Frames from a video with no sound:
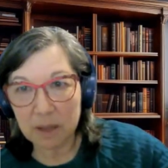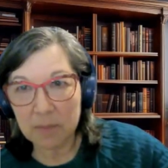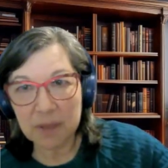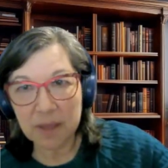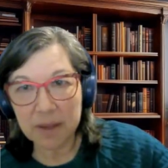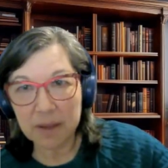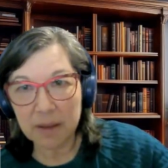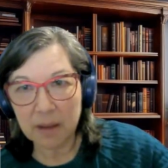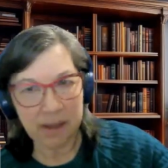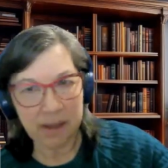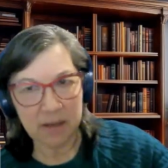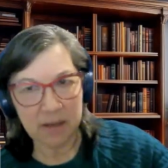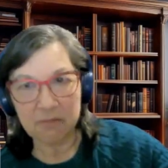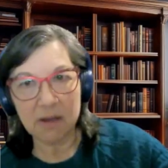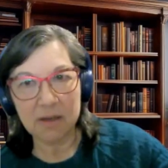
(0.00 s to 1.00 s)
I'm like,
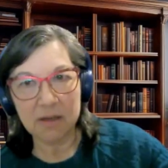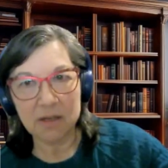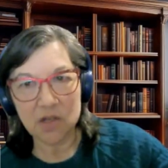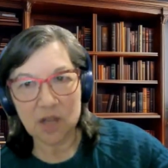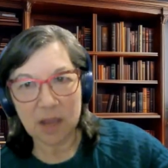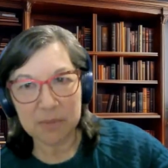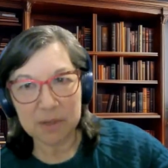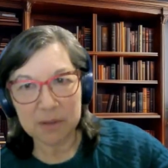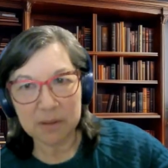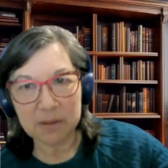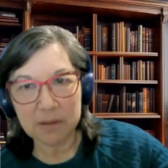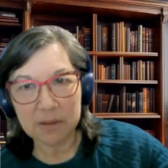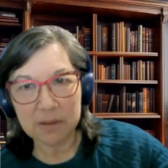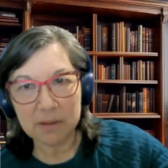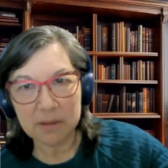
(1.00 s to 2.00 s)
I can write a
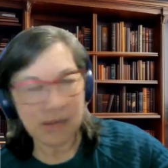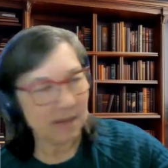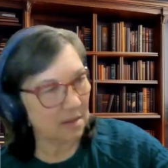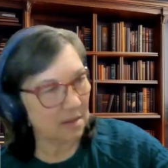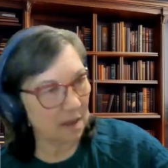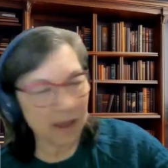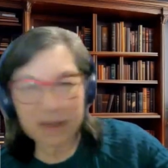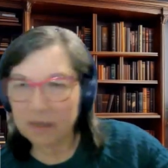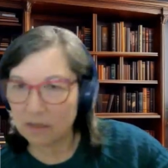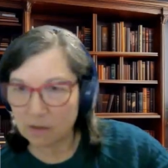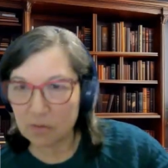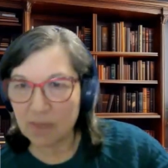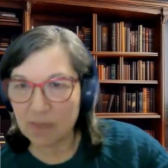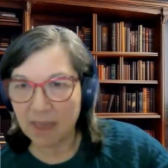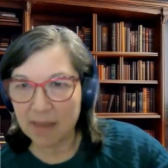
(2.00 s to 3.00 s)
chapter. That I can
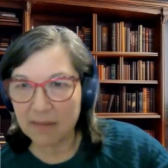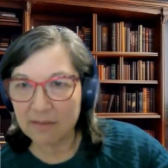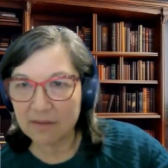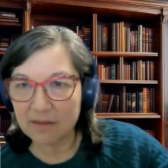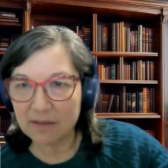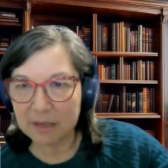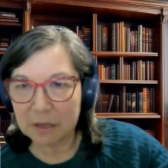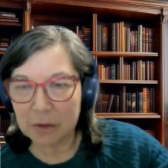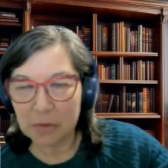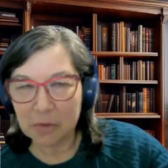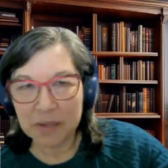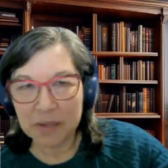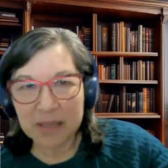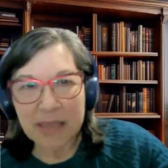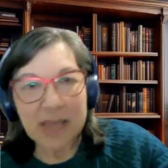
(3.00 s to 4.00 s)
do that,
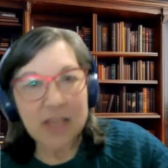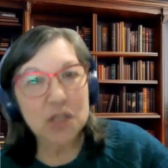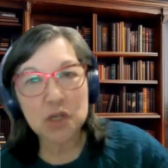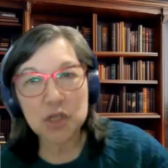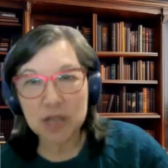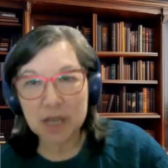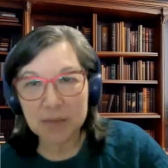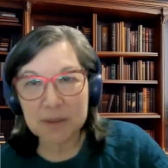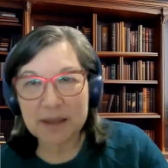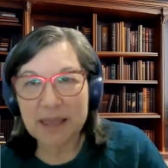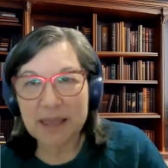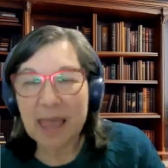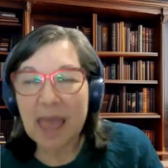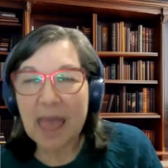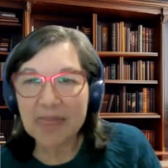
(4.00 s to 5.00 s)
And so she talked
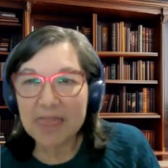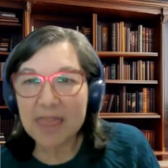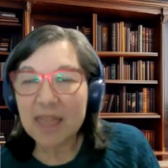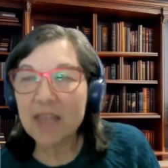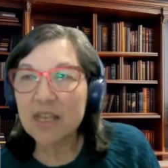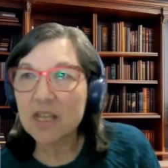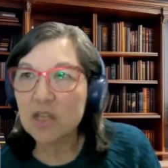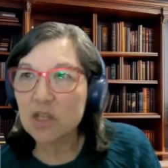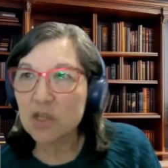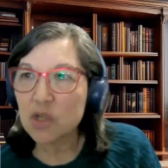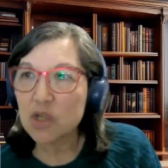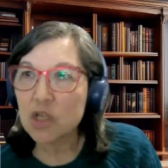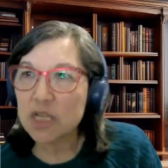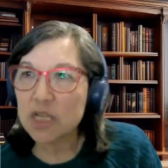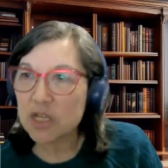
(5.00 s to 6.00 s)
about, and then
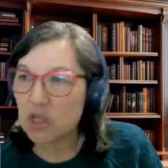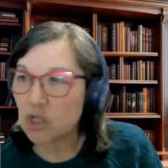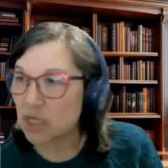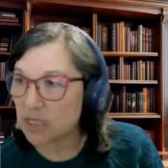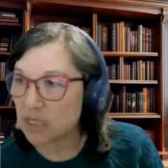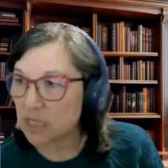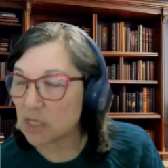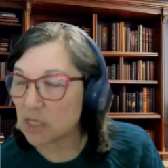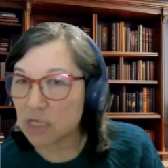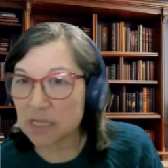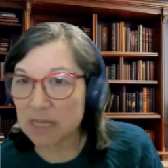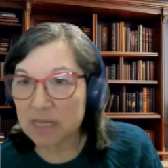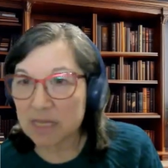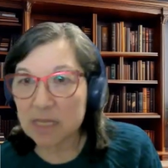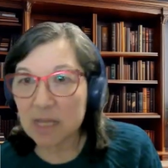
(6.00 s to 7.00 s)
so she
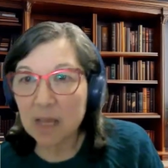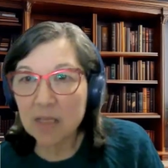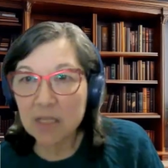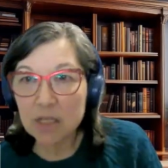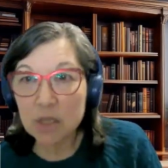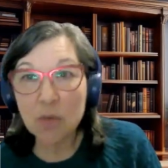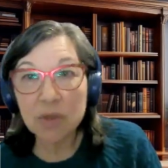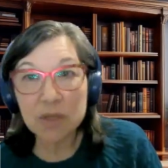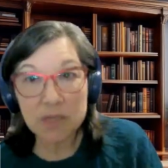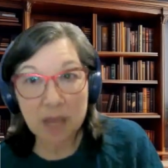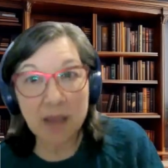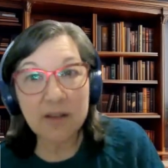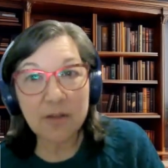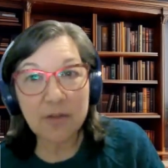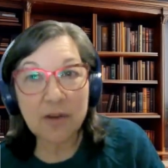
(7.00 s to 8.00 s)
says, so the
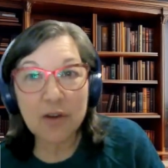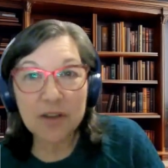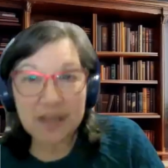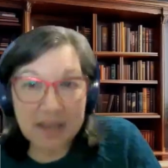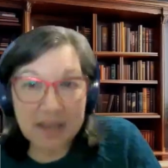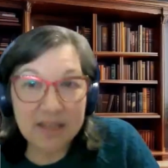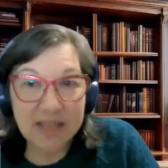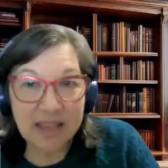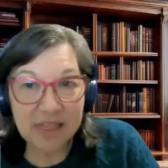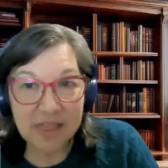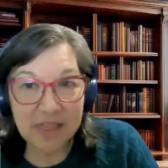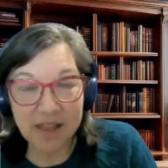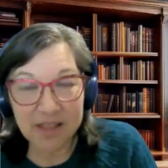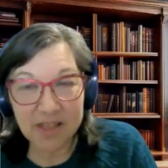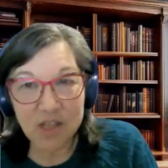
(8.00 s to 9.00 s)
title of our next
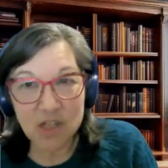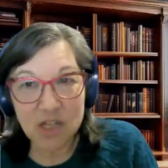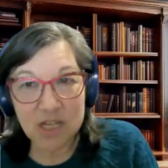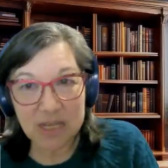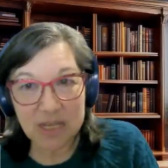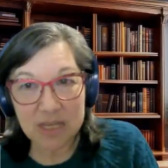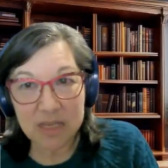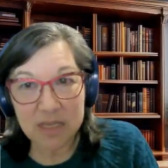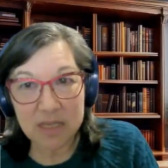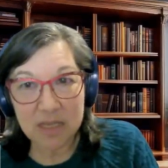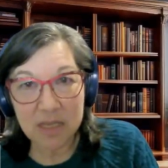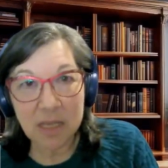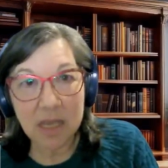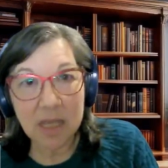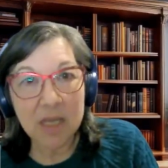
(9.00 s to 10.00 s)
anthology is
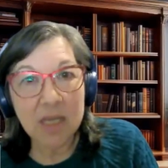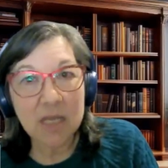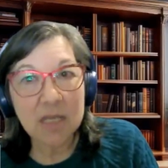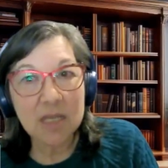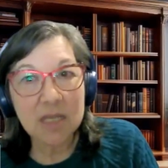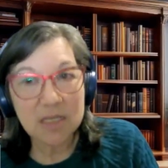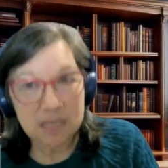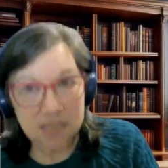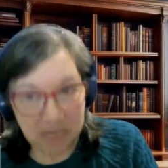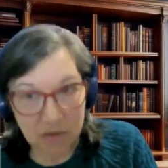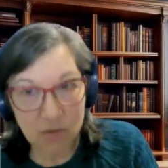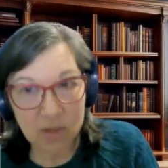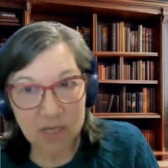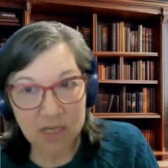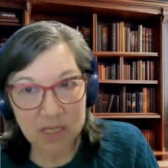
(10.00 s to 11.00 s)

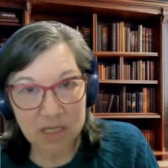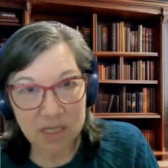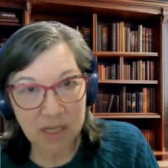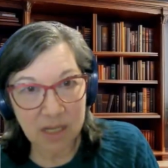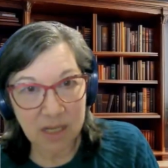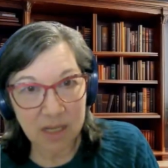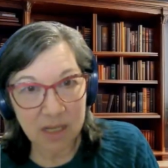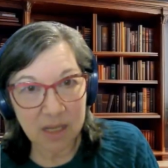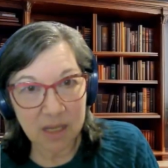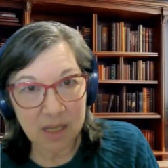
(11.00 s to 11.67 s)
Synchronicity.